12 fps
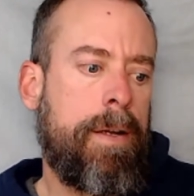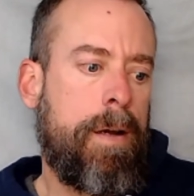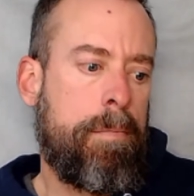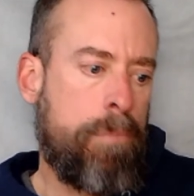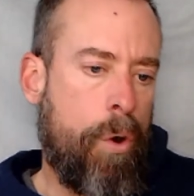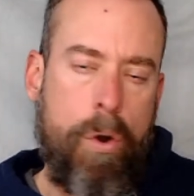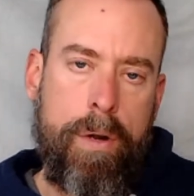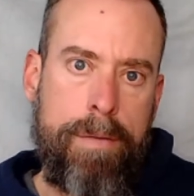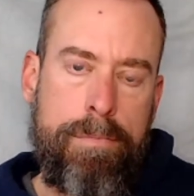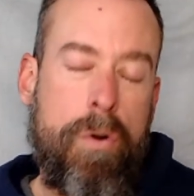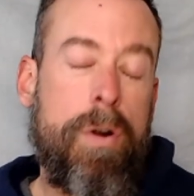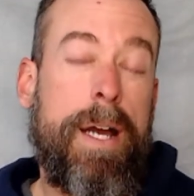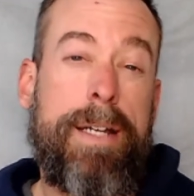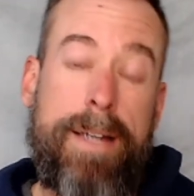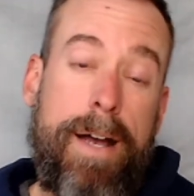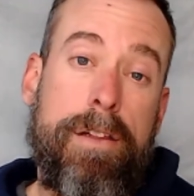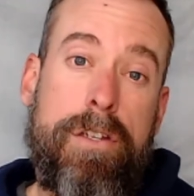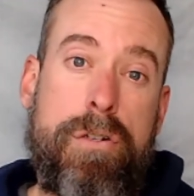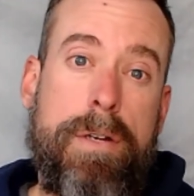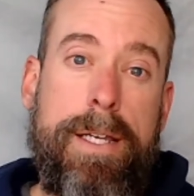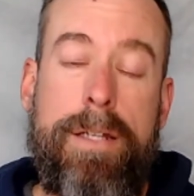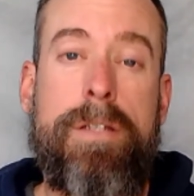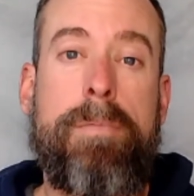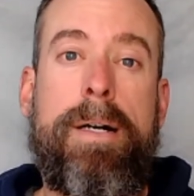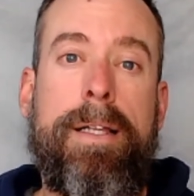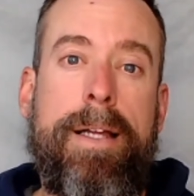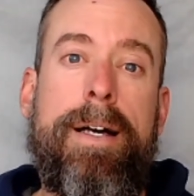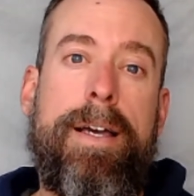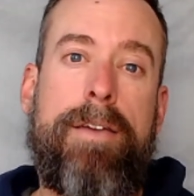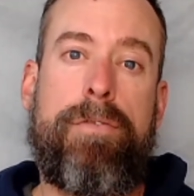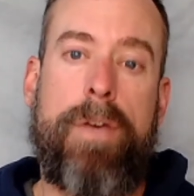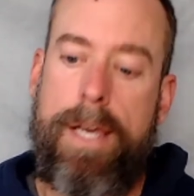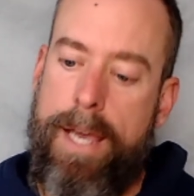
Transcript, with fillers: more and more idolatry into my life